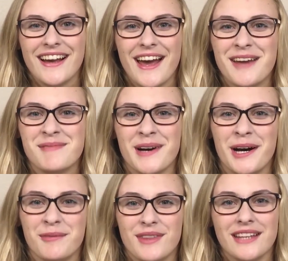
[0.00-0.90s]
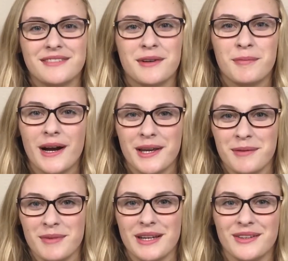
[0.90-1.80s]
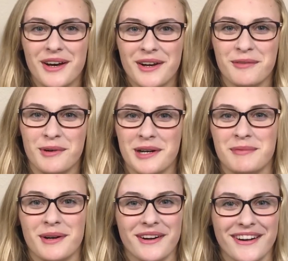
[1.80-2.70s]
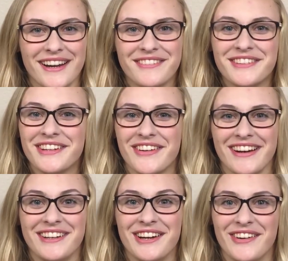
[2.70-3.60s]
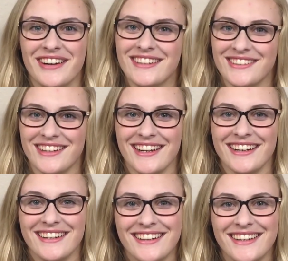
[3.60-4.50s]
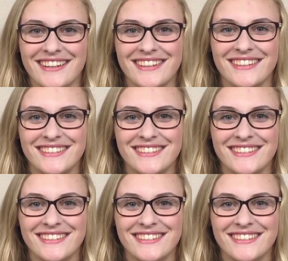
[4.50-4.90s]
Hey, Mom, thanks for buying me a lot of Whataburger, even though I know I don't need it.